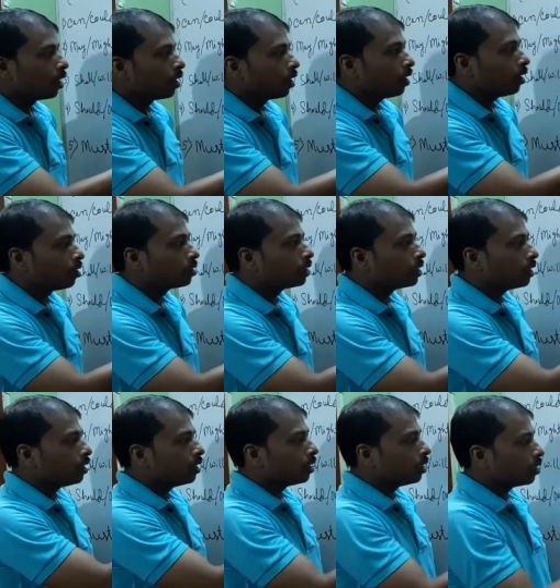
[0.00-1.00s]
Now
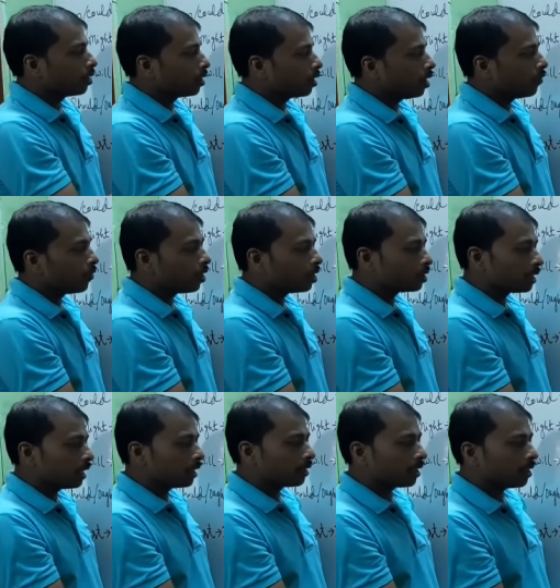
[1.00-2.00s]
see, if our
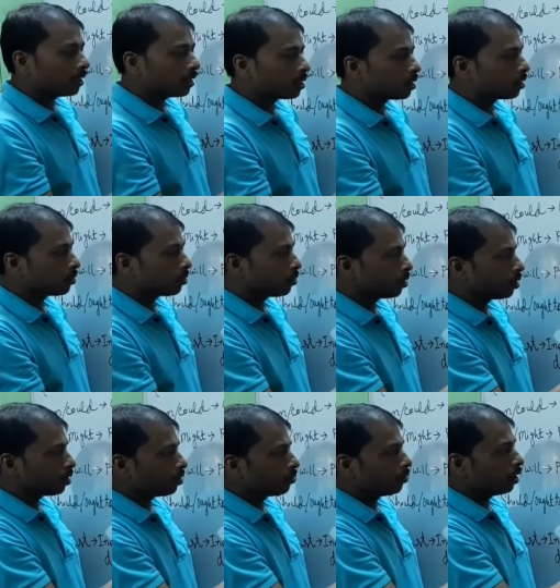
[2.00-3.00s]
sentence
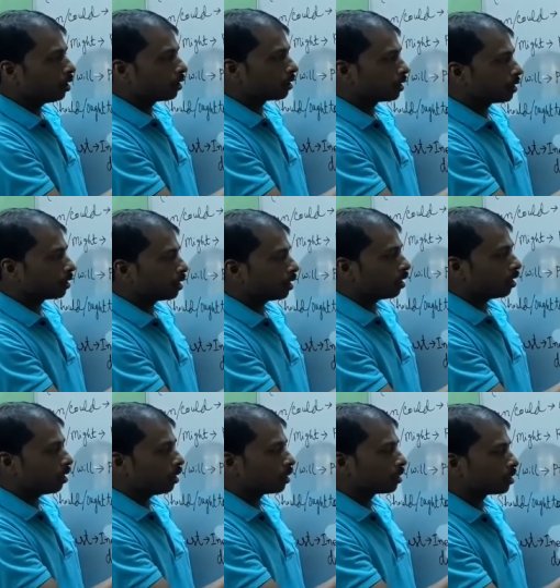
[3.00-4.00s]

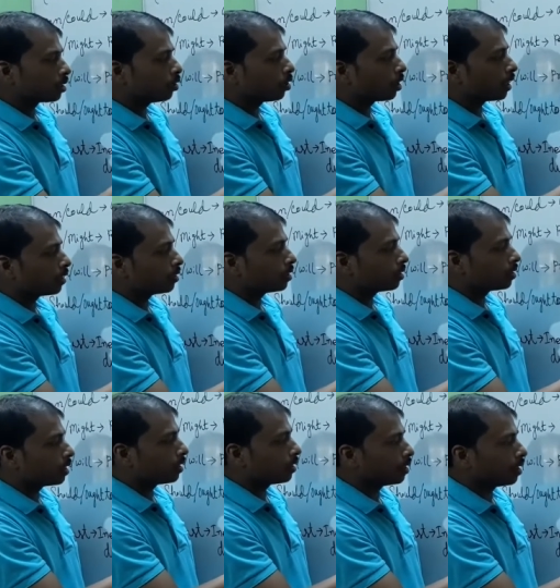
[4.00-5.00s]
let's look at the
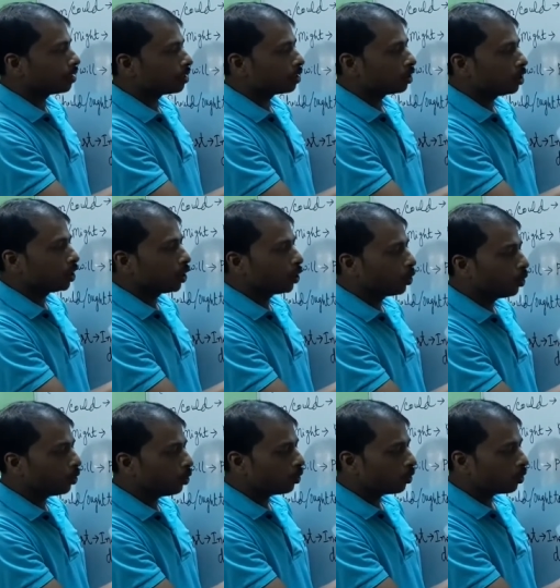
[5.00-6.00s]
sentence.
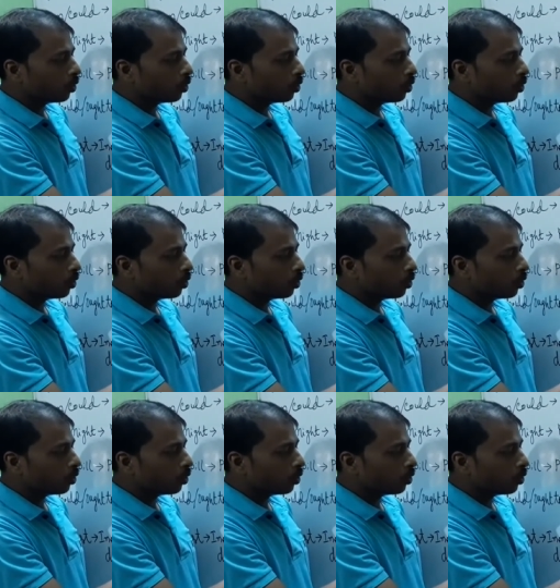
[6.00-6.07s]
You